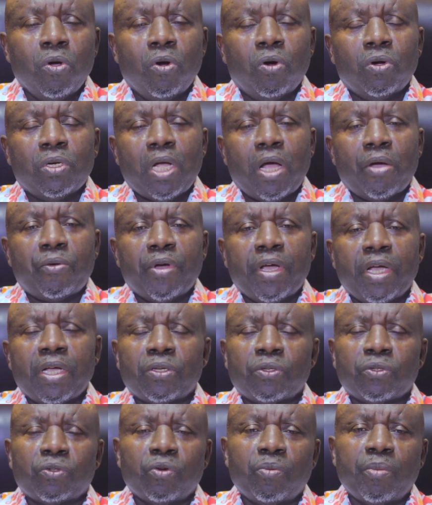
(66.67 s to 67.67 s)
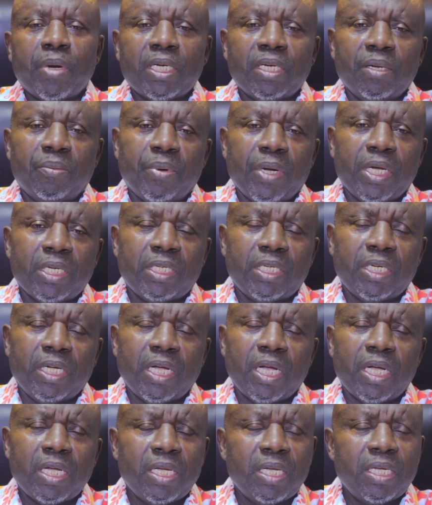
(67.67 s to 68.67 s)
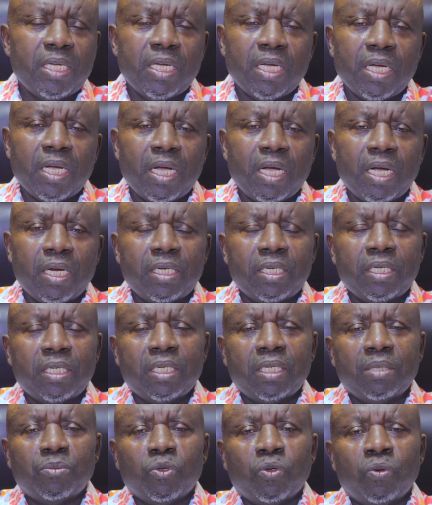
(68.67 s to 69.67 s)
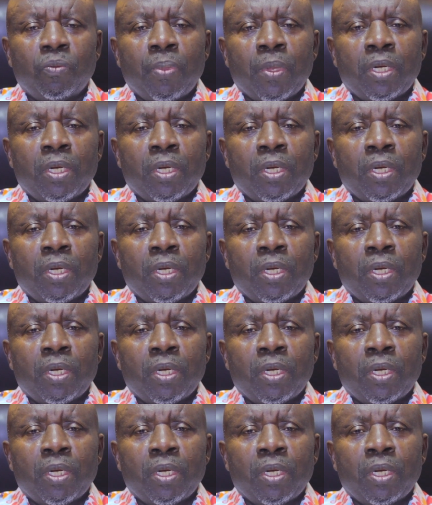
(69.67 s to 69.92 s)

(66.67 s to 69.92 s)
On our hands, some other patchy, I ain't in Canadimo.